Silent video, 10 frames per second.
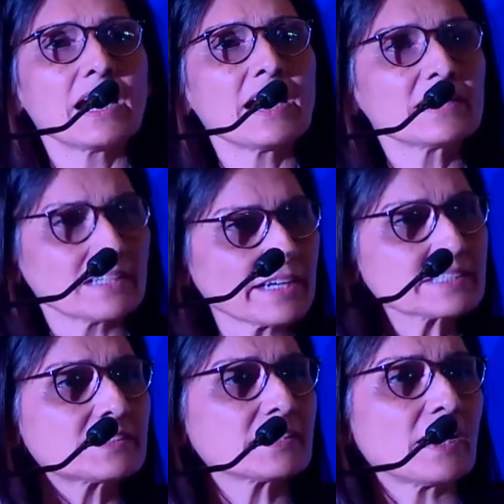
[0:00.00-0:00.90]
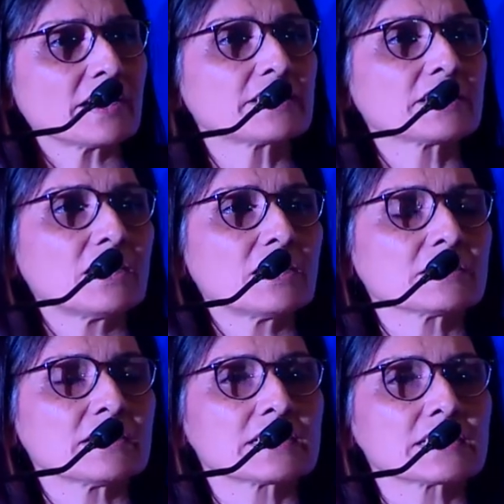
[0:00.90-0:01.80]
I like the idea
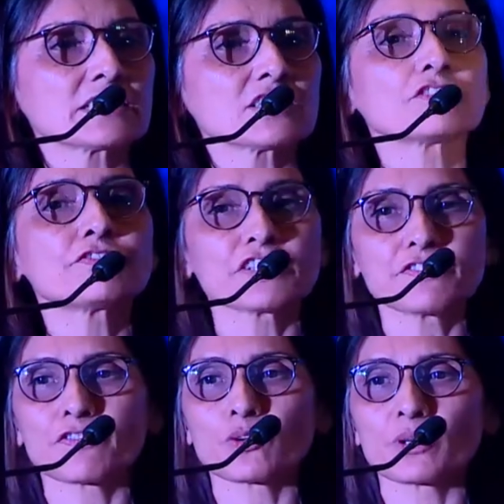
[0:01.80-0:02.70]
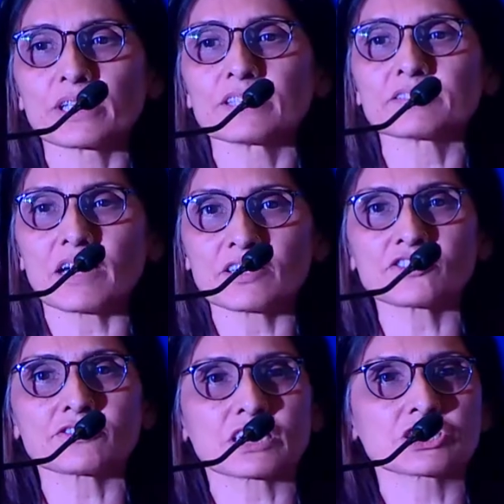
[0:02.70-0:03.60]
that it is free flowing, it's
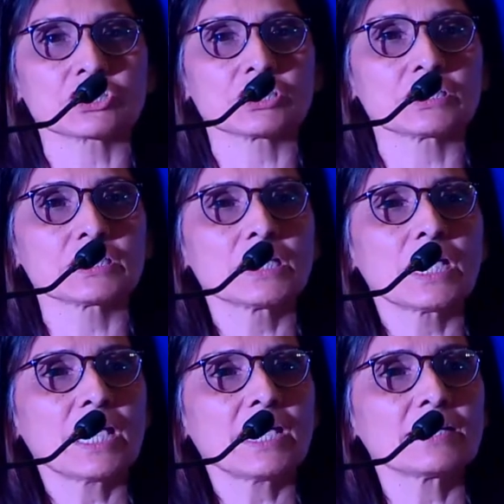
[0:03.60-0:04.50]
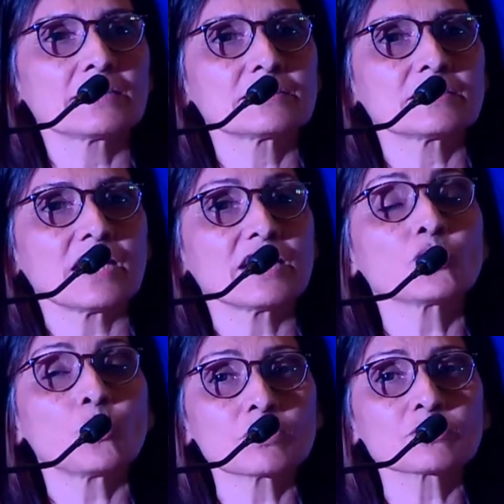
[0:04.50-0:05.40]
unstructured, and, and
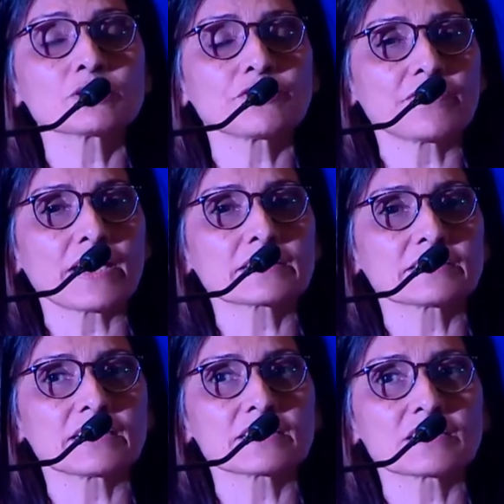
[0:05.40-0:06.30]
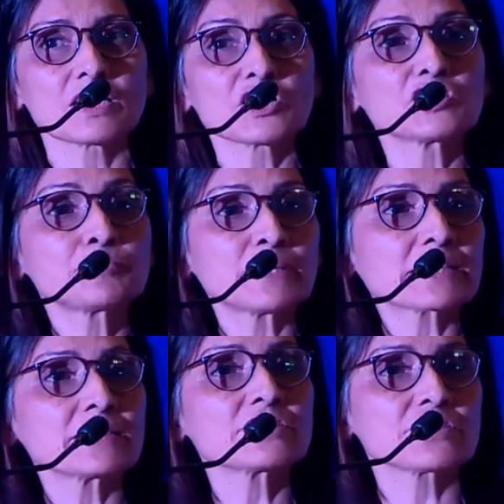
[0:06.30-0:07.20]
also the fact that it's
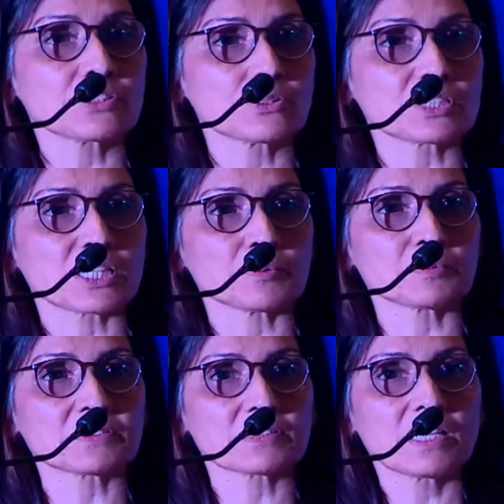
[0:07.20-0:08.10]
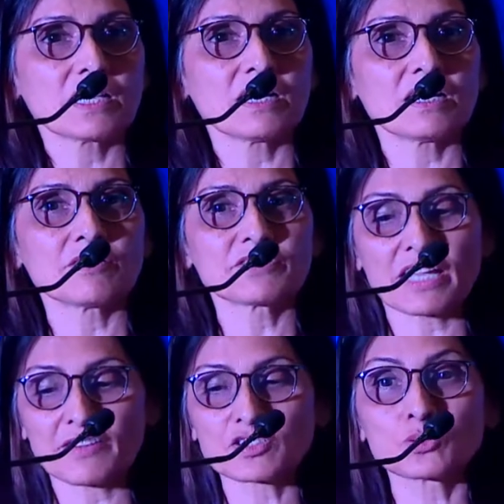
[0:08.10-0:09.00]
breaking stereotypes. Uh, we
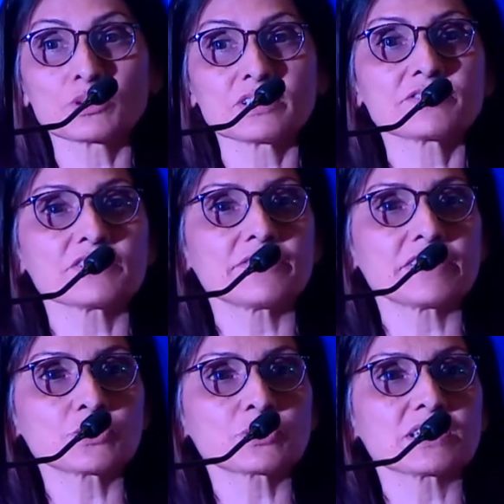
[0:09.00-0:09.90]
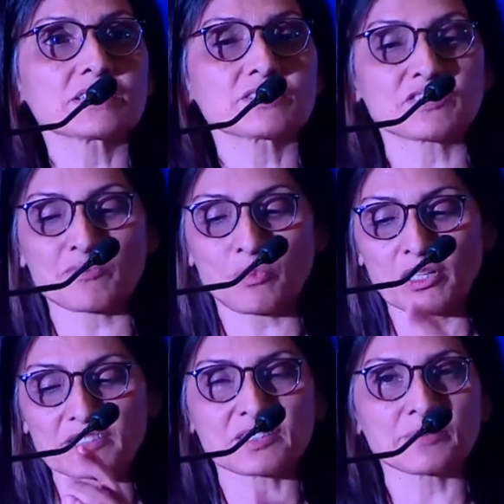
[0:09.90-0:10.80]
have students, we have educators, we have
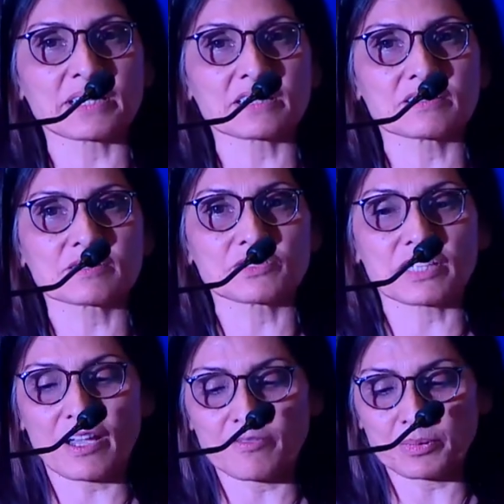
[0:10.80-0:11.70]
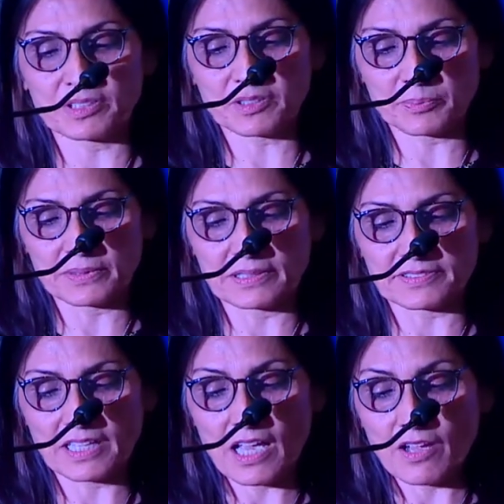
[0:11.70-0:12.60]
policymakers, we have
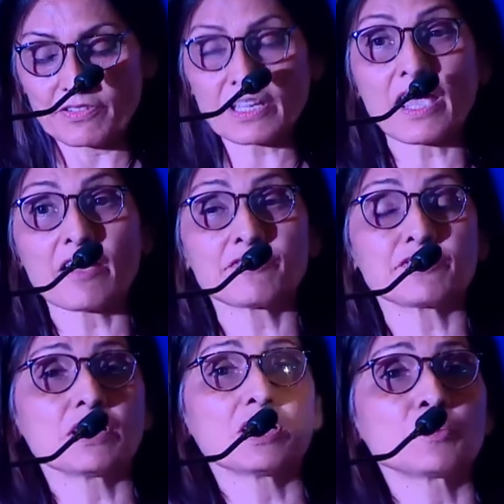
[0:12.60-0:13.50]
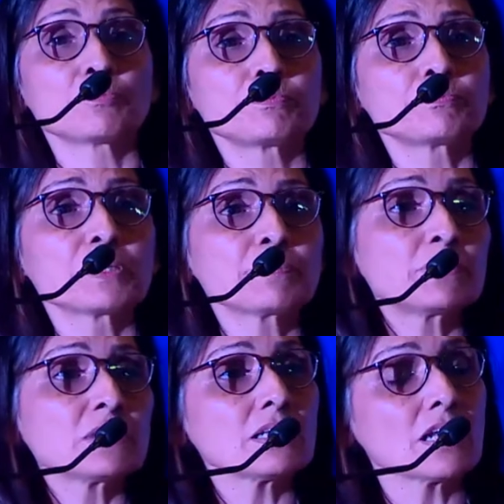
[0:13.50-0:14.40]
principals, we have uh,
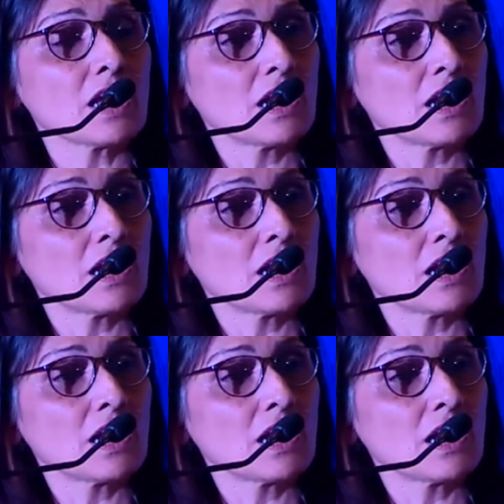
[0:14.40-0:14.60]
people.